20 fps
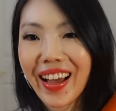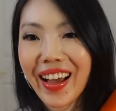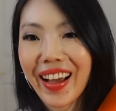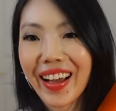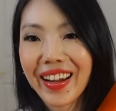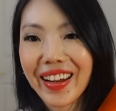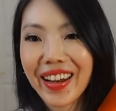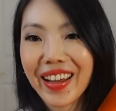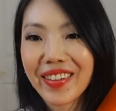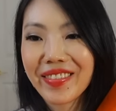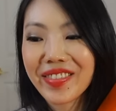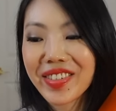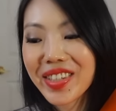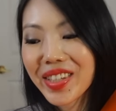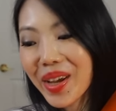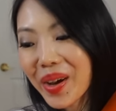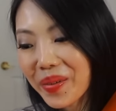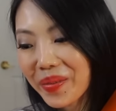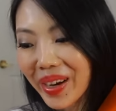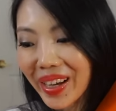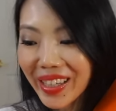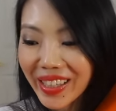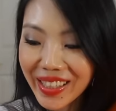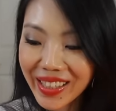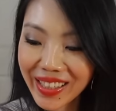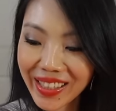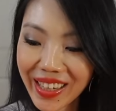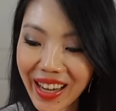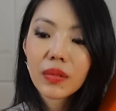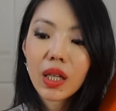I love so
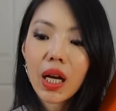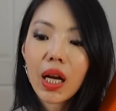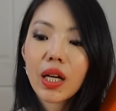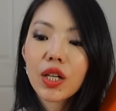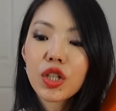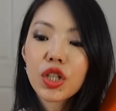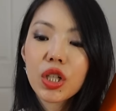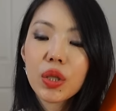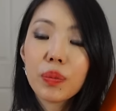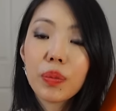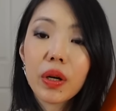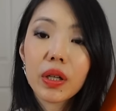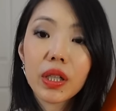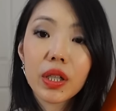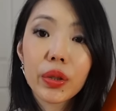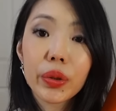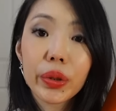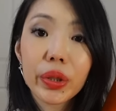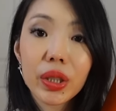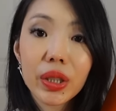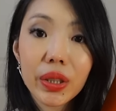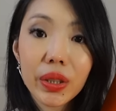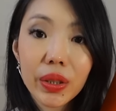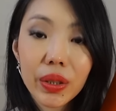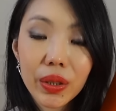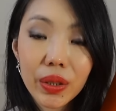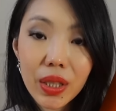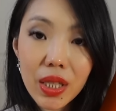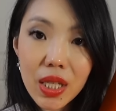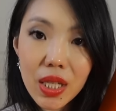much. I actually bought it
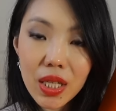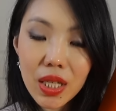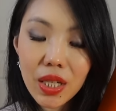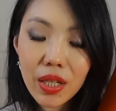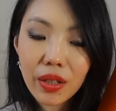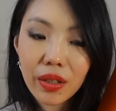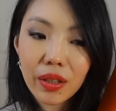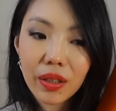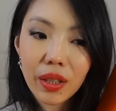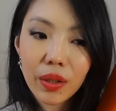earlier this year.